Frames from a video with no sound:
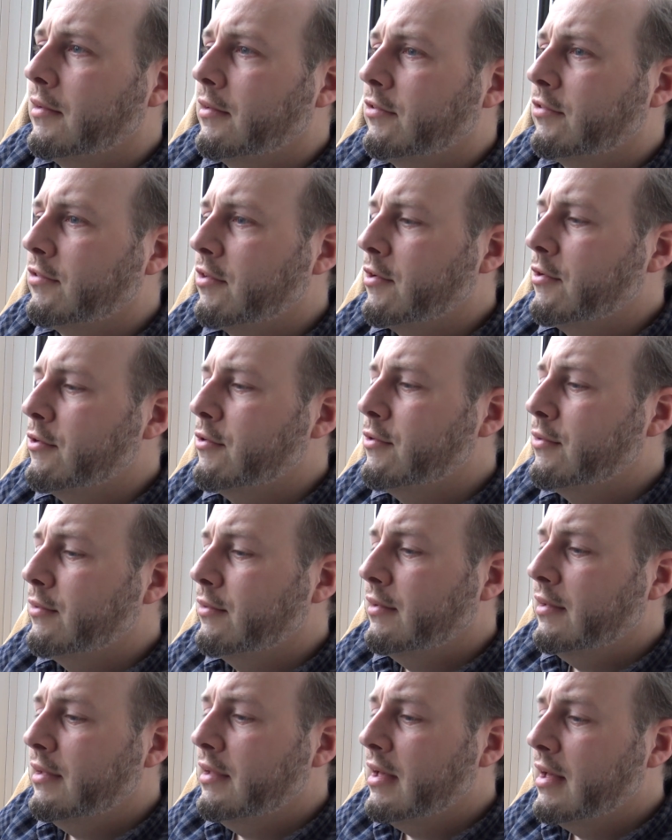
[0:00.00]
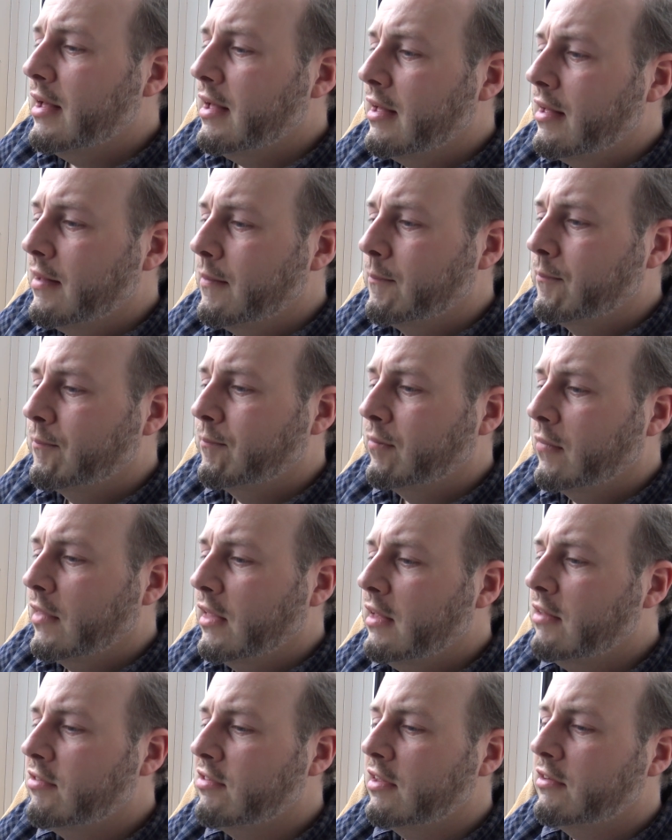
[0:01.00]
So yeah,
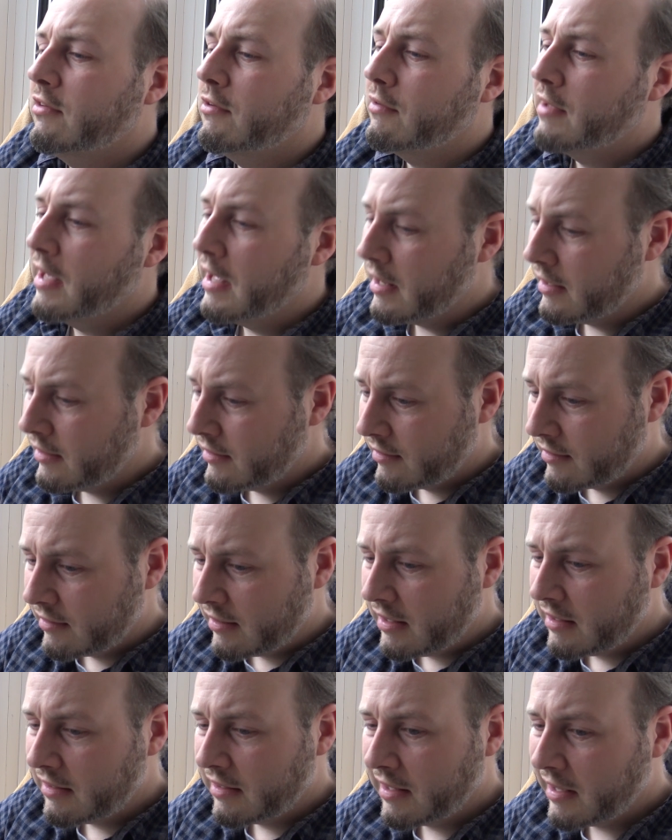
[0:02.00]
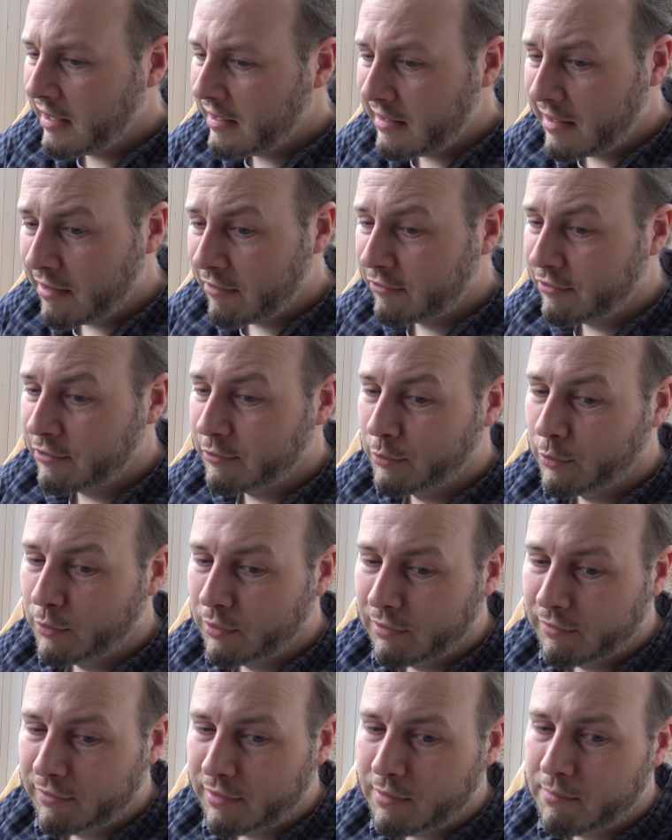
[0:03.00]
he said you can indicate left for
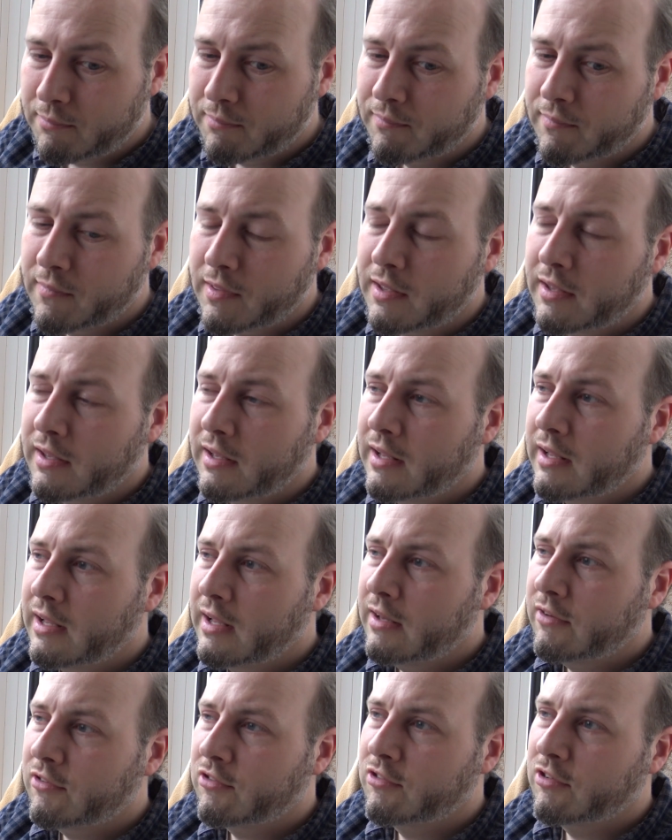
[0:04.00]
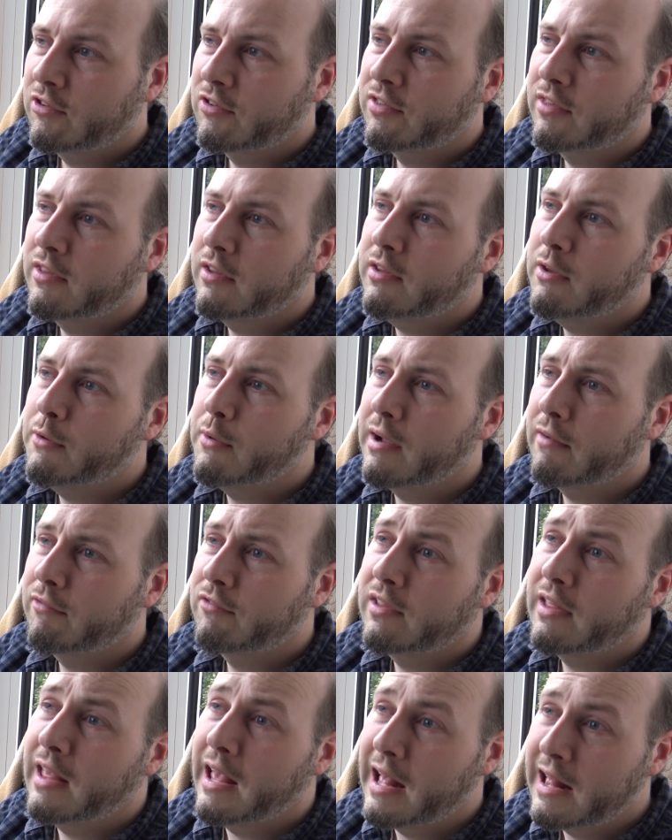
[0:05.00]
all of them. It's just that you have
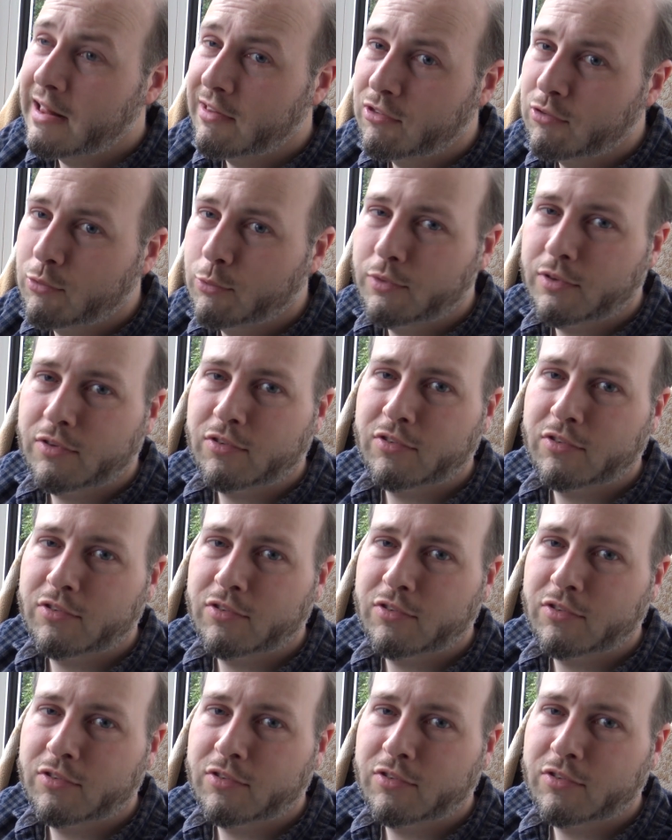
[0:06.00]
to cancel the